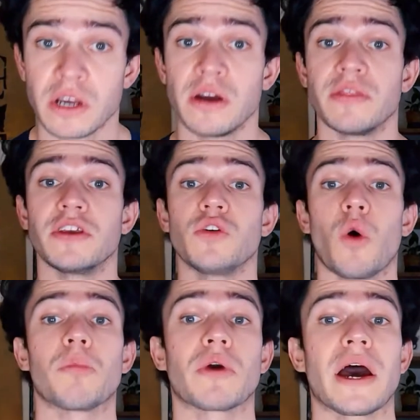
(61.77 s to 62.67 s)
that your
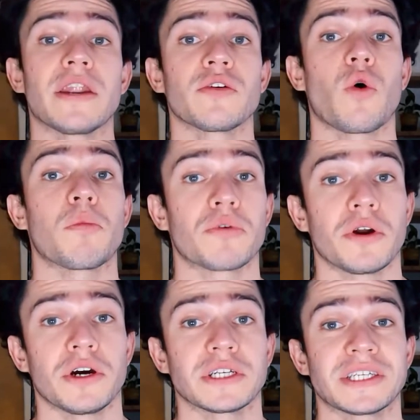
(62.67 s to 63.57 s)
brand or
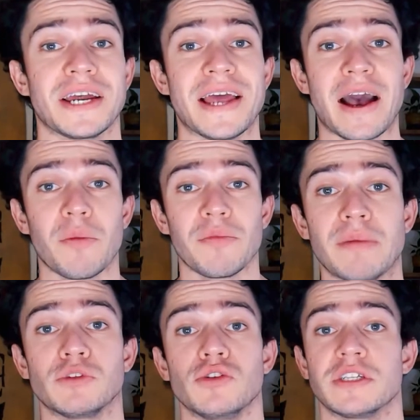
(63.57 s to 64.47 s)
product can help
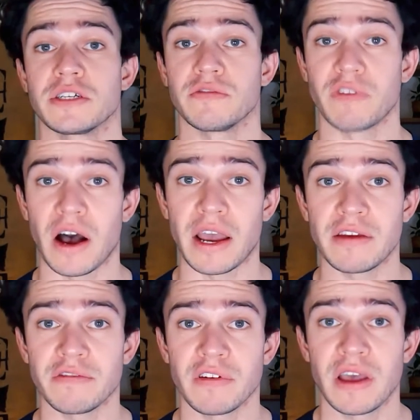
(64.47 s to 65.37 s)
to
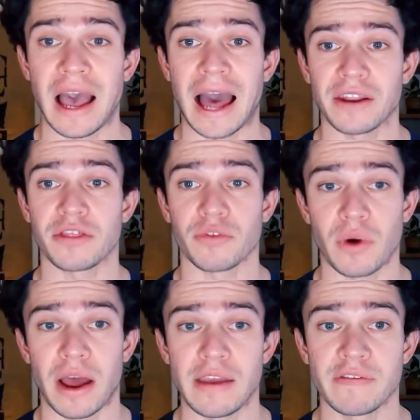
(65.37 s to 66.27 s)
survive and
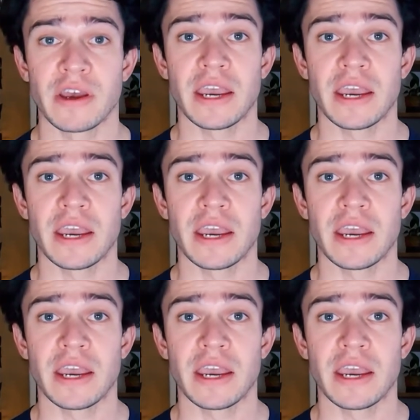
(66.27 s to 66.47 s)
thrive.